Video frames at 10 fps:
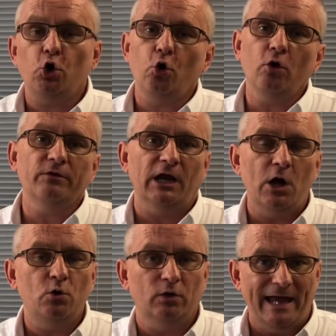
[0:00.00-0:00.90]
call the
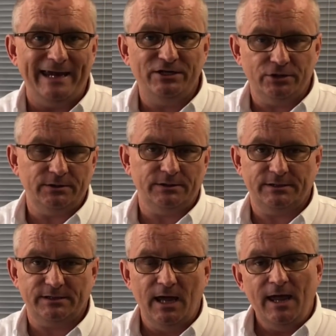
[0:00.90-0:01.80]
local
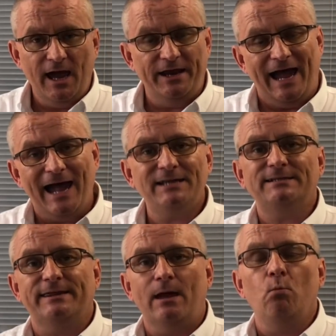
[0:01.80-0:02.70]
agents and
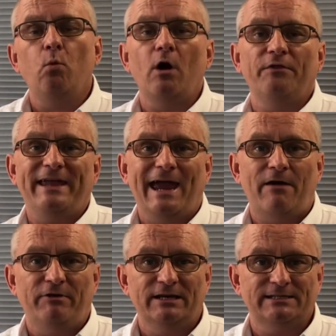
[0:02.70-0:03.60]
ask them what the
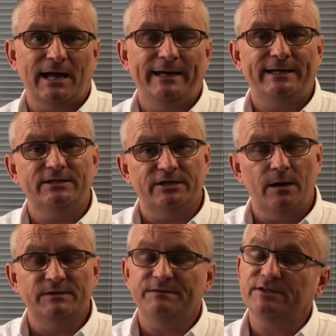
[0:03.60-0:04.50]
area is like in
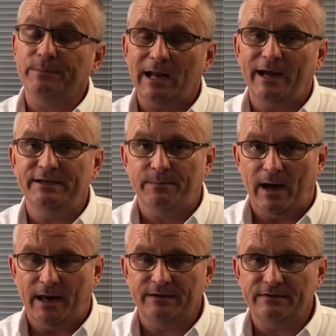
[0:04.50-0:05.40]
terms of supply and
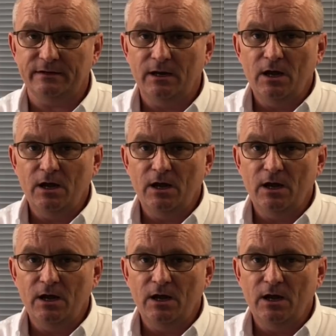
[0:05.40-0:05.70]
demand.